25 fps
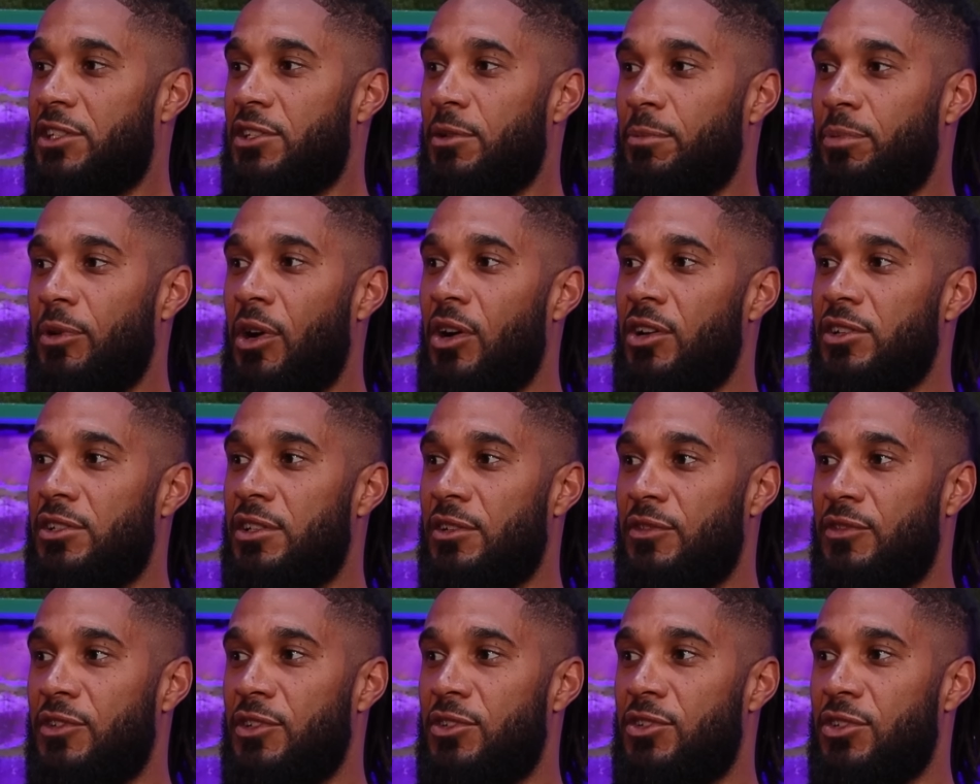one would be
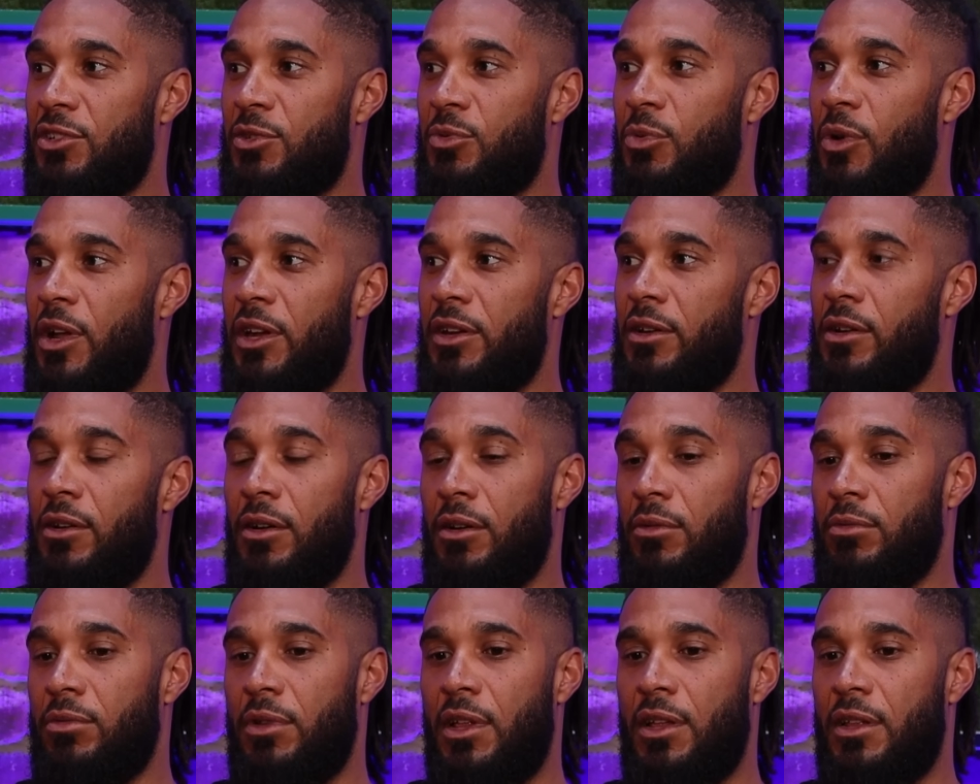surprised if you just went,
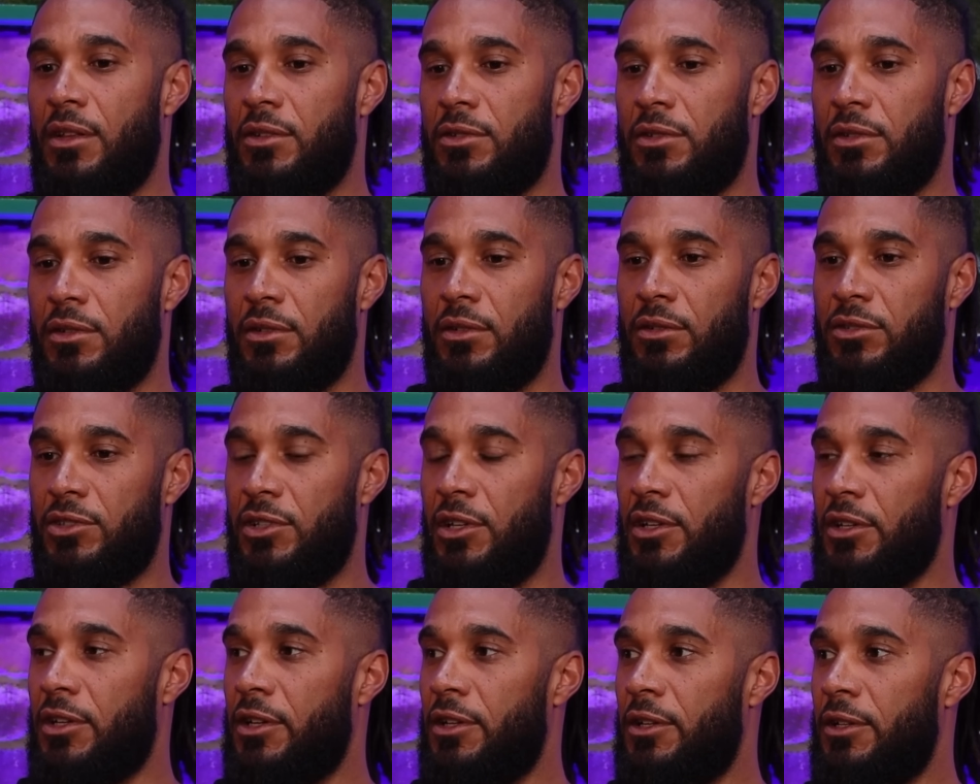oh, that's a
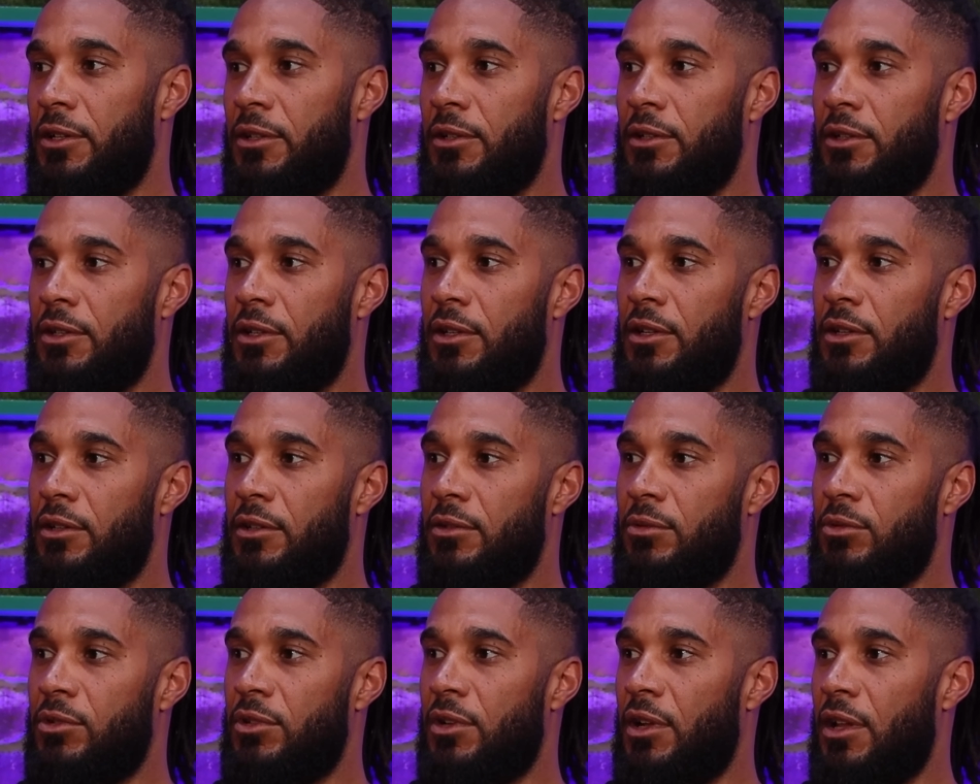slug.
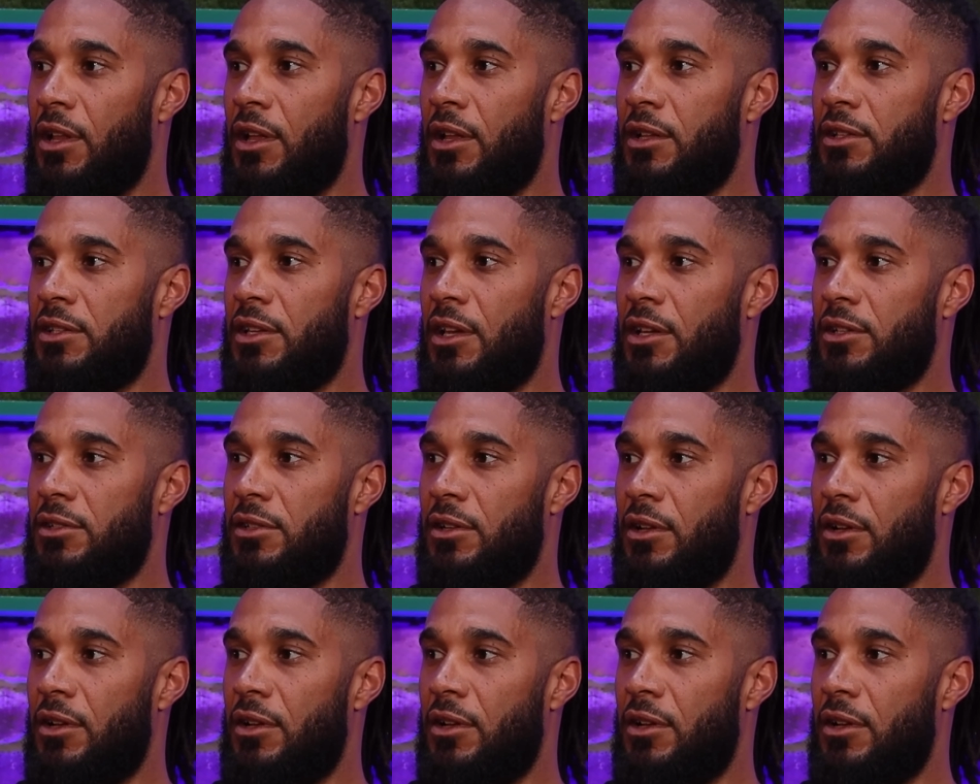Wonder so